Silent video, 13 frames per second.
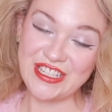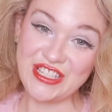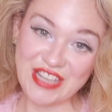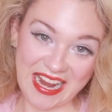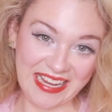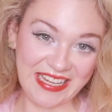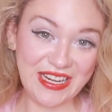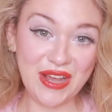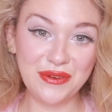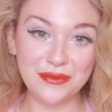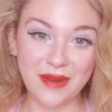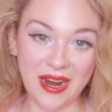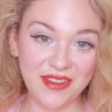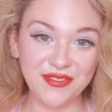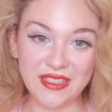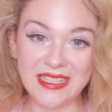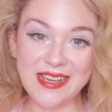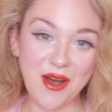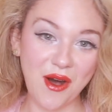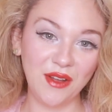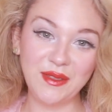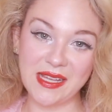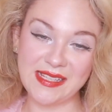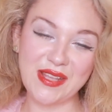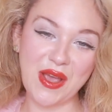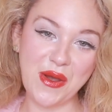Jayne rightfully called
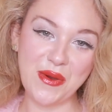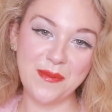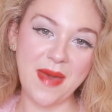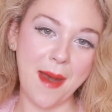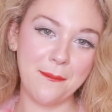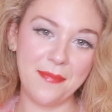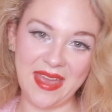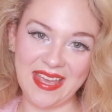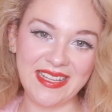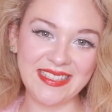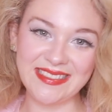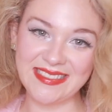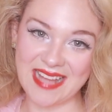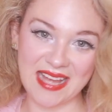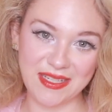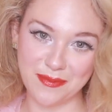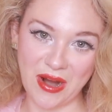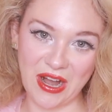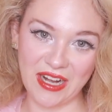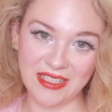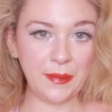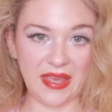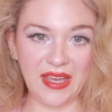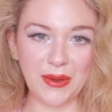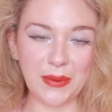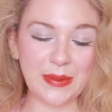this home a pink landmark.
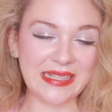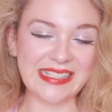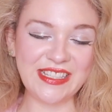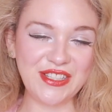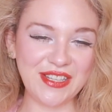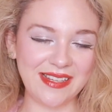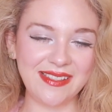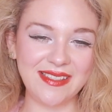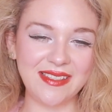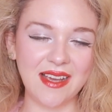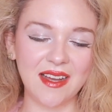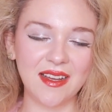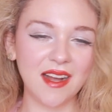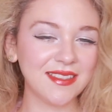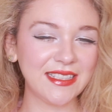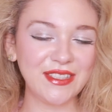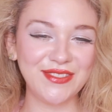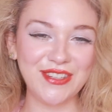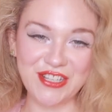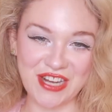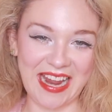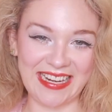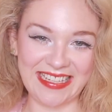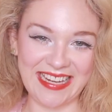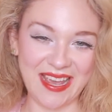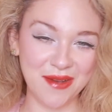Pink wasn't just a color for
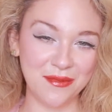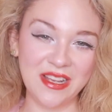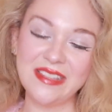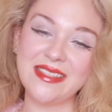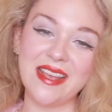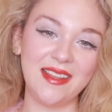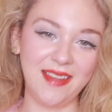Jayne, it was a